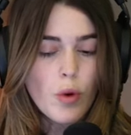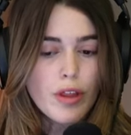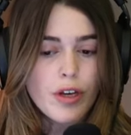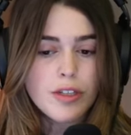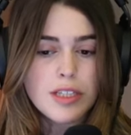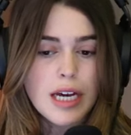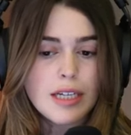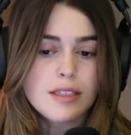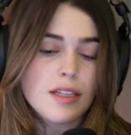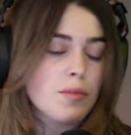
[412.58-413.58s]
with her, she
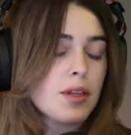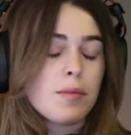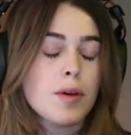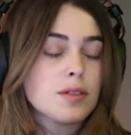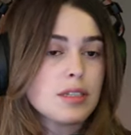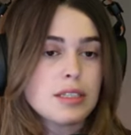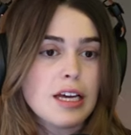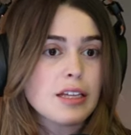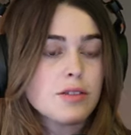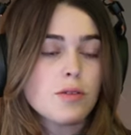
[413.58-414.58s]
has some of the most
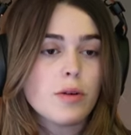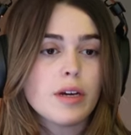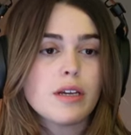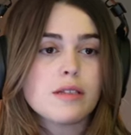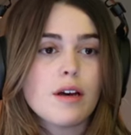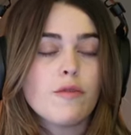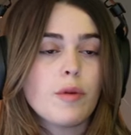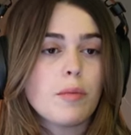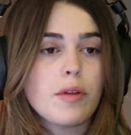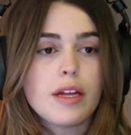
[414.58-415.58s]
insane stories of
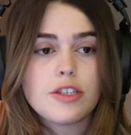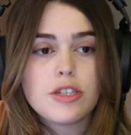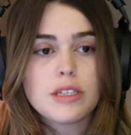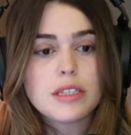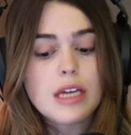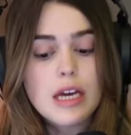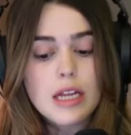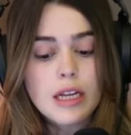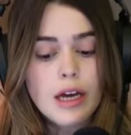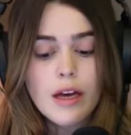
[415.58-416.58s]
people that she's
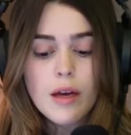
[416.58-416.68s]
seen,